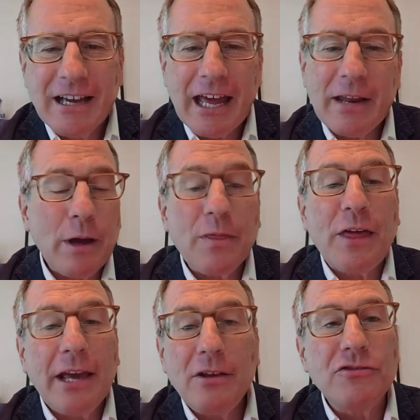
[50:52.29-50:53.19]
Anyway,
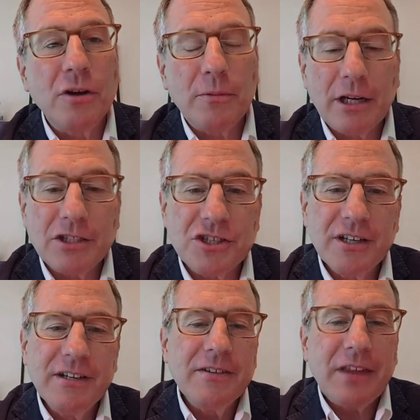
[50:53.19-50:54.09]
thank you so much.
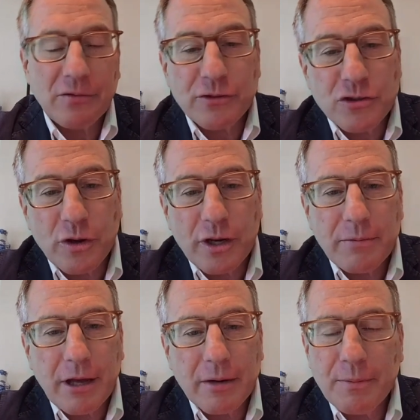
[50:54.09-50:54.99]
Thanks for joining
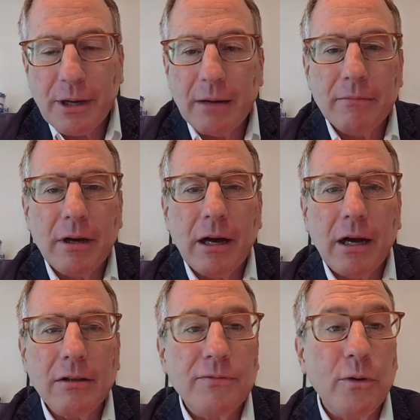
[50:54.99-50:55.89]
me, Anupam.
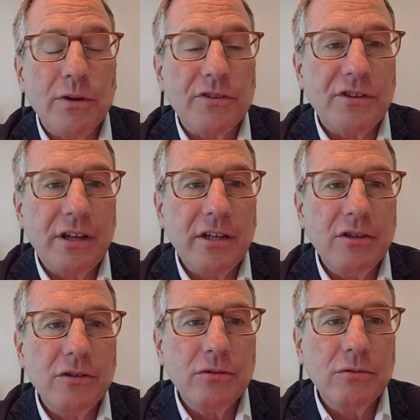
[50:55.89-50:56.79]
Look forward to seeing
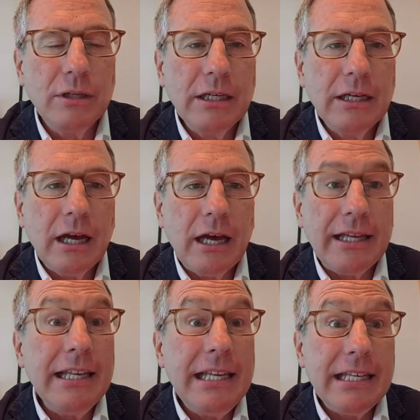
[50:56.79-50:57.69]
you
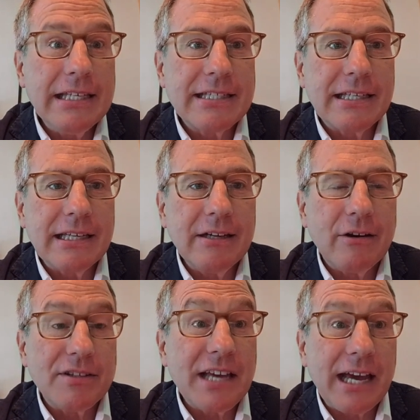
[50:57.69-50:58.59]
in DC or
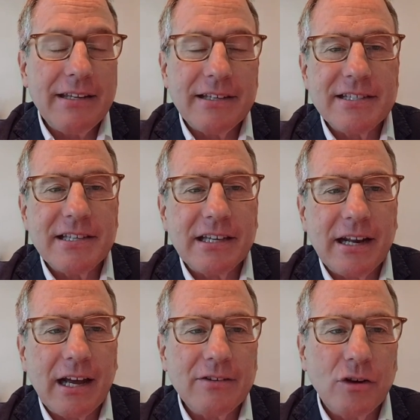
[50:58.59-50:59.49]
outside DC in
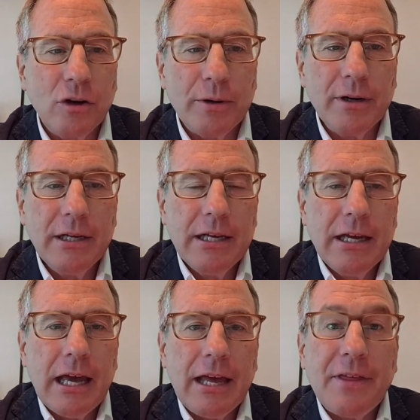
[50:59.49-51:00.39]
October.
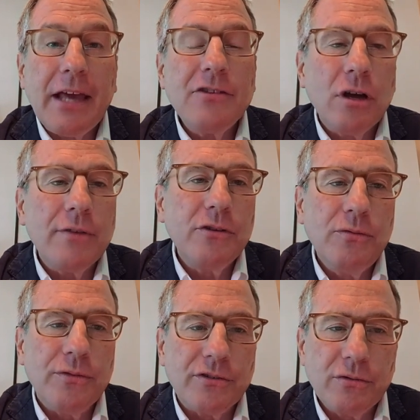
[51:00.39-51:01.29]
And thanks all of you
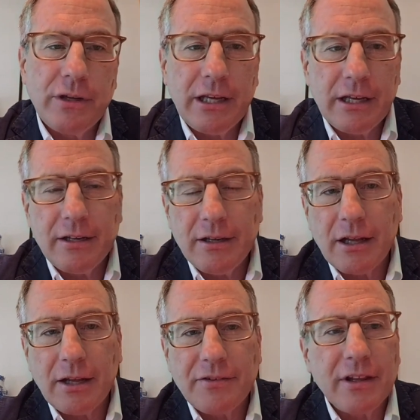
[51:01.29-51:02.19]
for tuning in
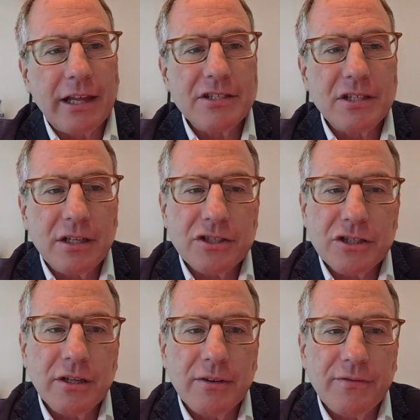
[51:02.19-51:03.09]
to the latest
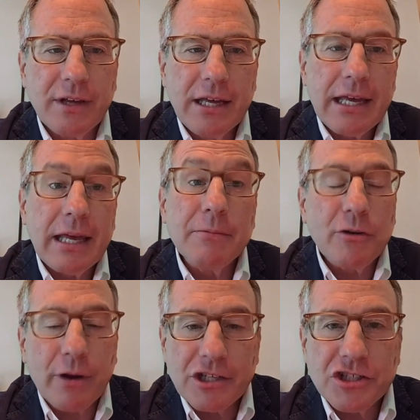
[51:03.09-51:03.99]
edition of
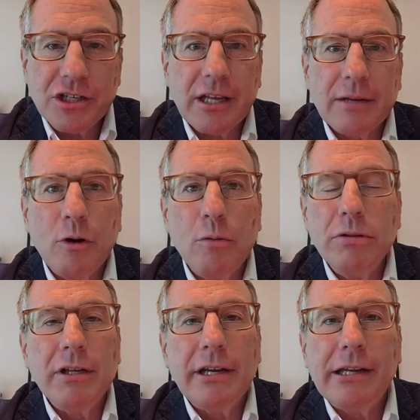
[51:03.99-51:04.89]
Immigration and
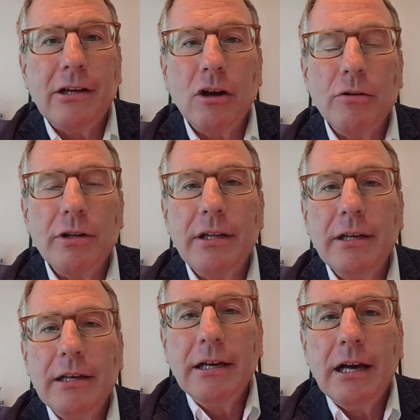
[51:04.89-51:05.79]
Mobility Decoded.
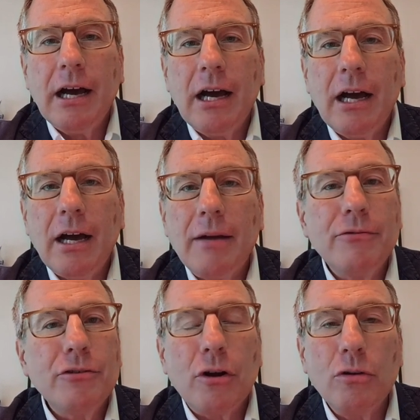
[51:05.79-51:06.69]
I'm
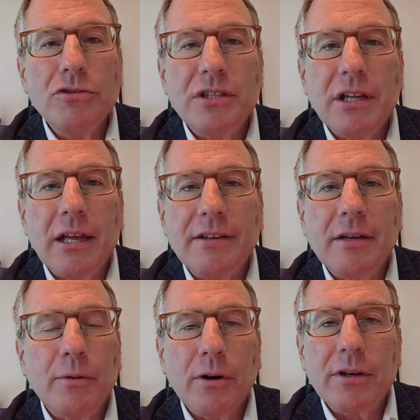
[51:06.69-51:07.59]
your host,
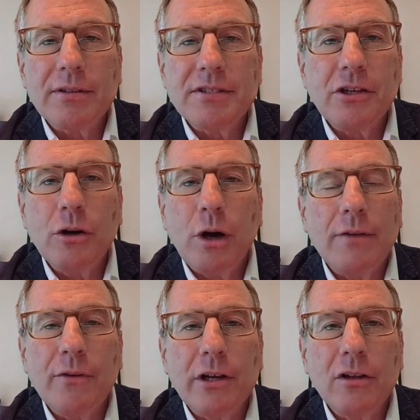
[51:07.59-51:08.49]
Dick Burke, CEO
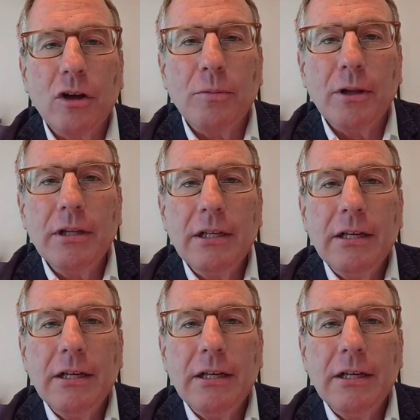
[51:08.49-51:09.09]
Envoy Global.